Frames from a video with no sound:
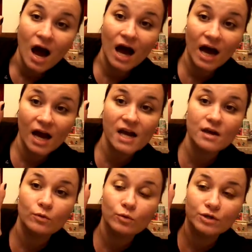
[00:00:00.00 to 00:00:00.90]

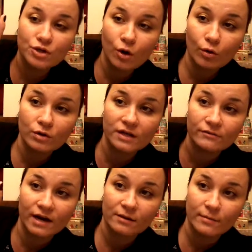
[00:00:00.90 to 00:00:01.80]
I would totally
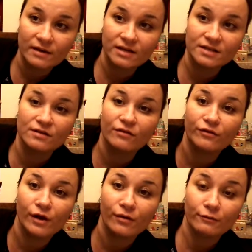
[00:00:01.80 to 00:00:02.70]
recommend this.
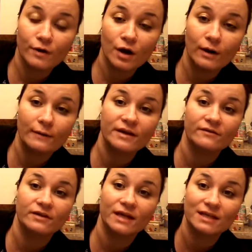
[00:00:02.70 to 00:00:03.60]
For a throw, I would
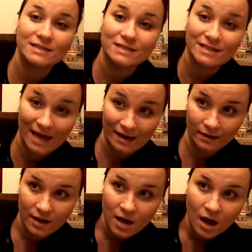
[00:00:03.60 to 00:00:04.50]
give it like a
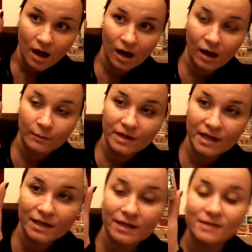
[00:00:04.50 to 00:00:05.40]
10.
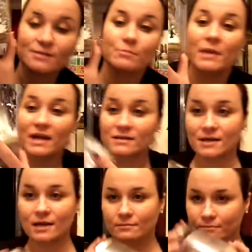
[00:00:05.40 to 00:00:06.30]
It is
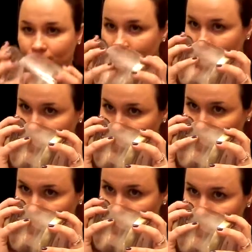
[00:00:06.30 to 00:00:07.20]
amazing.
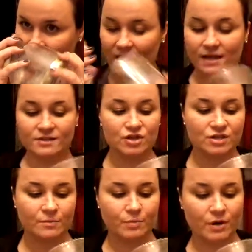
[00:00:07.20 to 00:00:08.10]
And it's
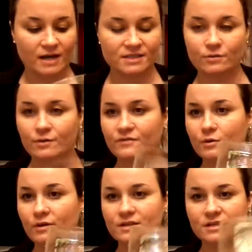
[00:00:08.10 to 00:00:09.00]
just I did a
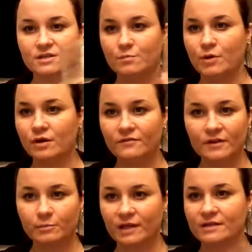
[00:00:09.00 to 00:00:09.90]
review on this. It's a
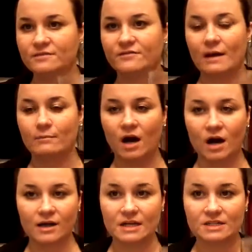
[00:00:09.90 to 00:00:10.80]
perfect blend of that
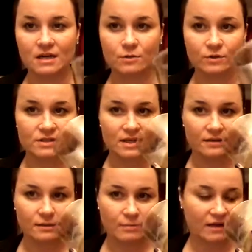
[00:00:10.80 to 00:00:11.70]
mahogany teakwood
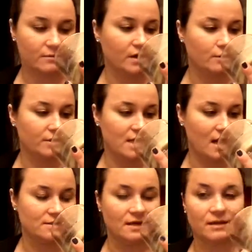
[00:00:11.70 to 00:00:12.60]
scent that Bath & Body Works
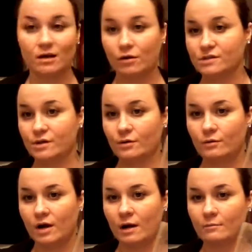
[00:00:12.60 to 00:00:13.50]
has, and then
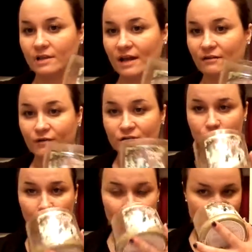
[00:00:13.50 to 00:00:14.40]
also like a fresh
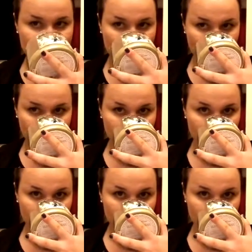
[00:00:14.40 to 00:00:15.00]
balsam scent.